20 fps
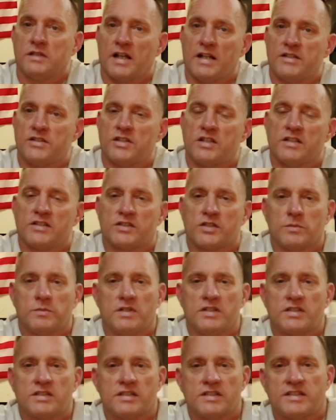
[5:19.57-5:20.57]
Not just so
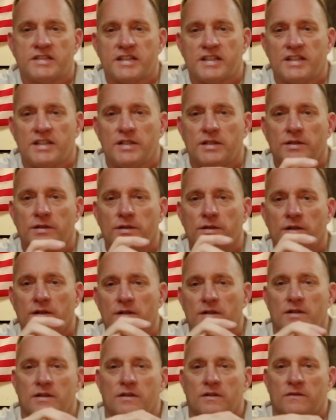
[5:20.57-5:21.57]
much to see
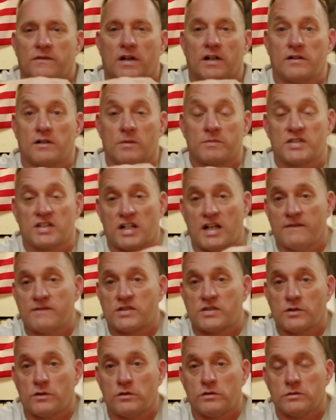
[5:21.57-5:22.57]
firearms that
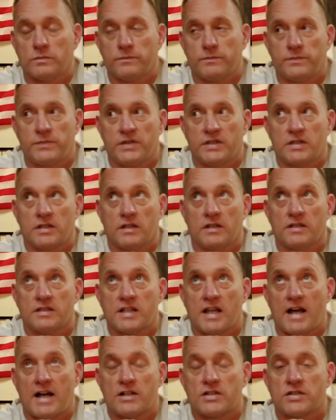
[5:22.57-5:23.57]
I've sold,
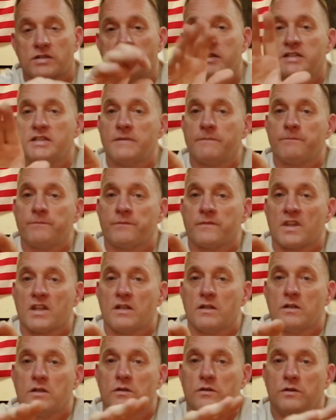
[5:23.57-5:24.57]
because actually,
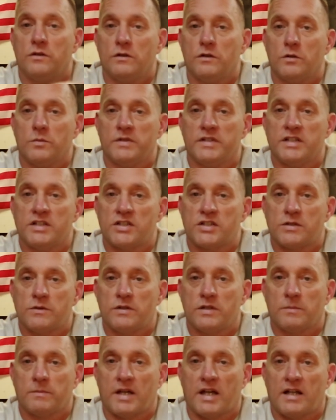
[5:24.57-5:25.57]
nobody
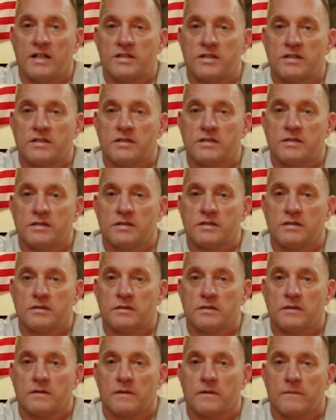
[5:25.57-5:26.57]
shooting
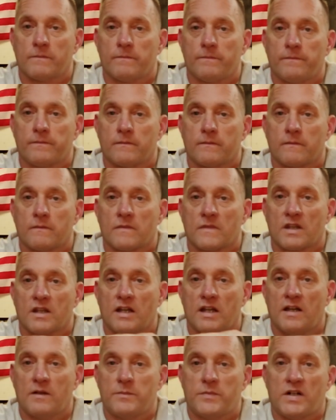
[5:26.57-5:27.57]
matches
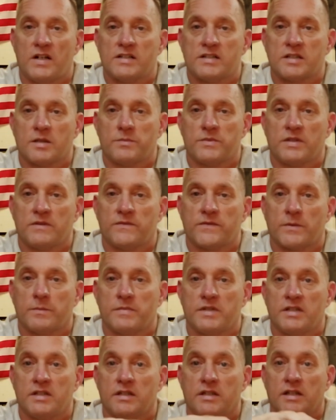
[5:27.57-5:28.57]
have bought something
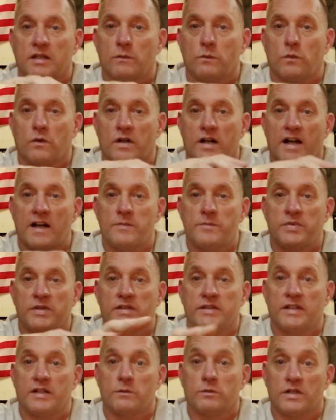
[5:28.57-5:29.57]
from me where I've
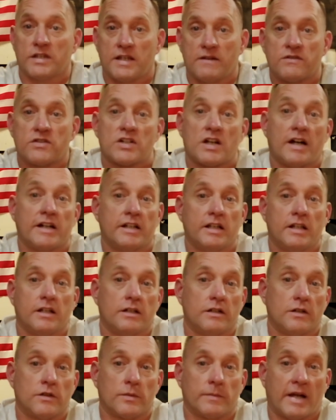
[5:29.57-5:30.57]
been there where they've shot it in
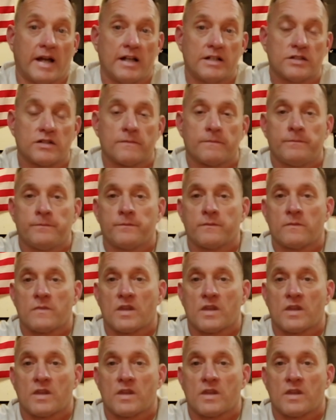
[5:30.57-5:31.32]
another match.